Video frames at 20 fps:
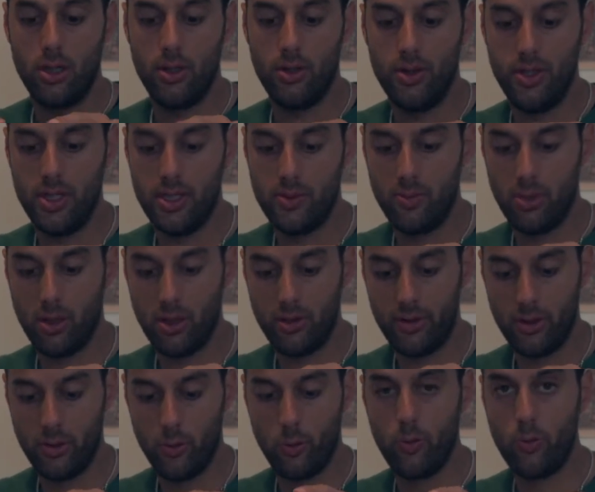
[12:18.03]
This
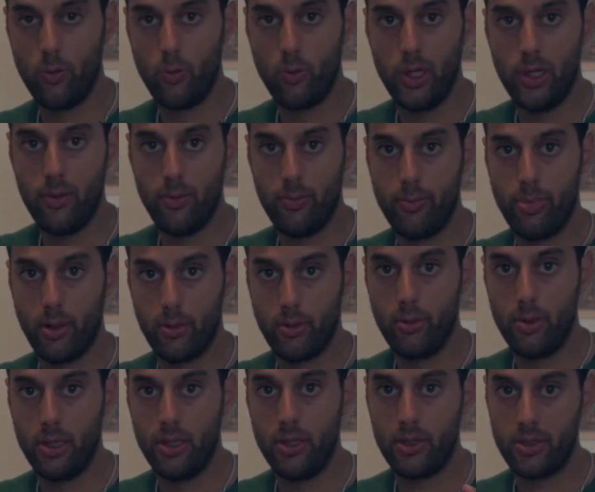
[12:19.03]
bottle will
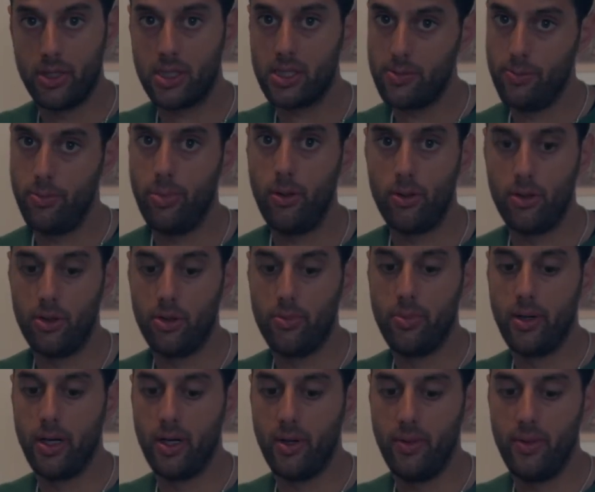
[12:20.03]
probably not explode,
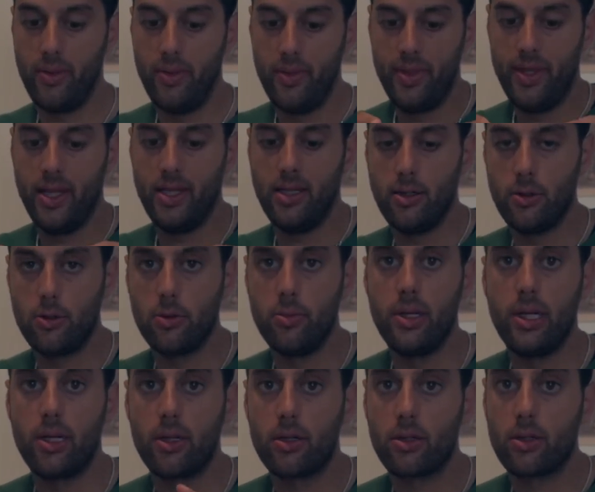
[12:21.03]
but they need to
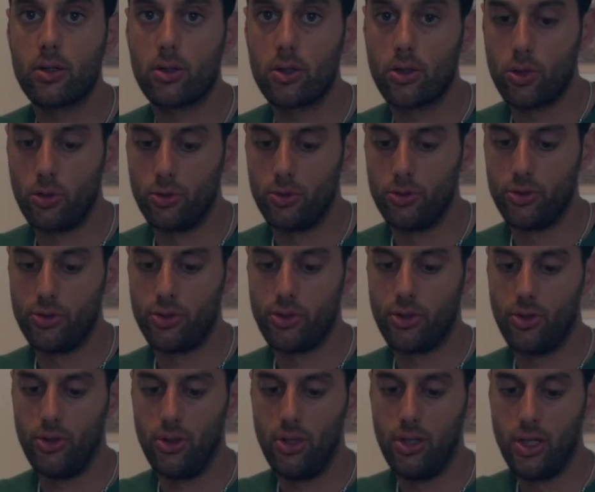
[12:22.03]
be
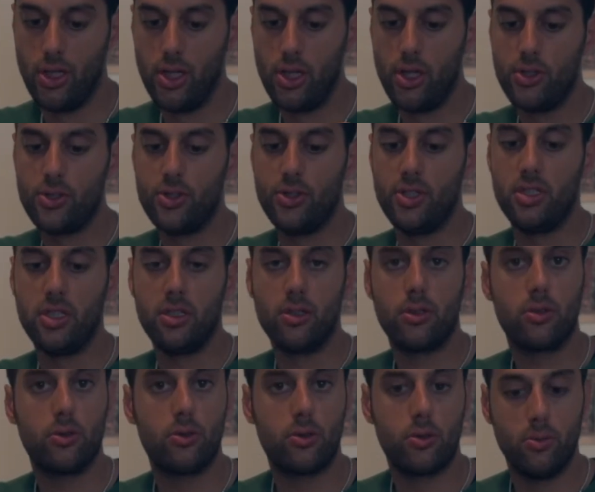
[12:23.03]
controlled, so they
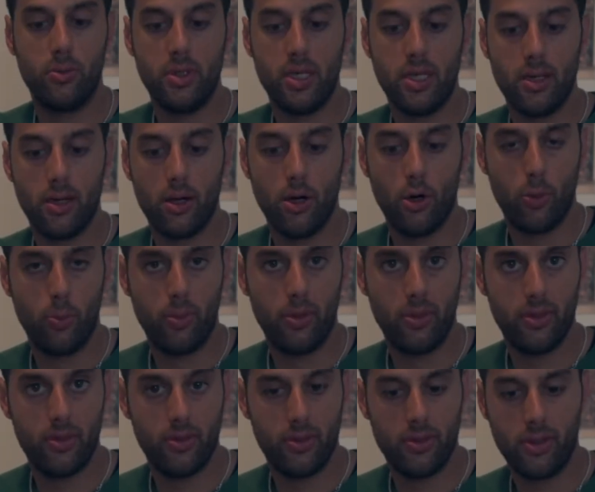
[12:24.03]
need to be
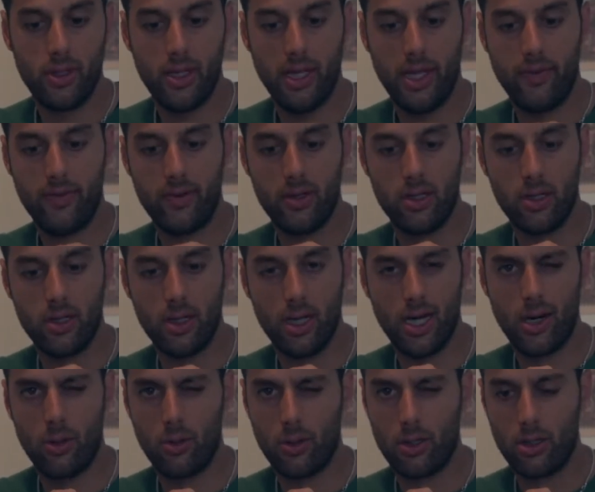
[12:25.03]
open every
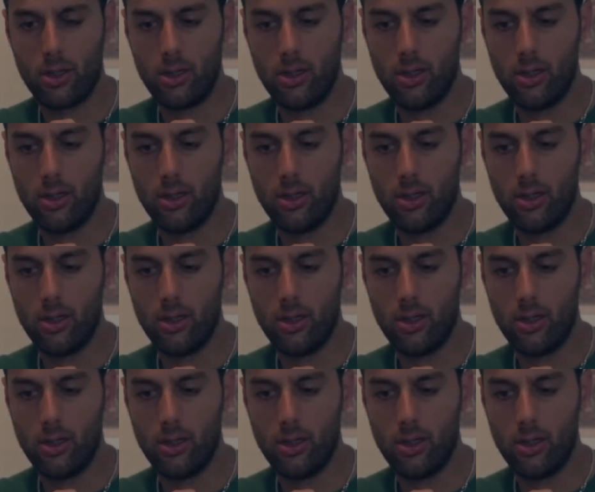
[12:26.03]
hour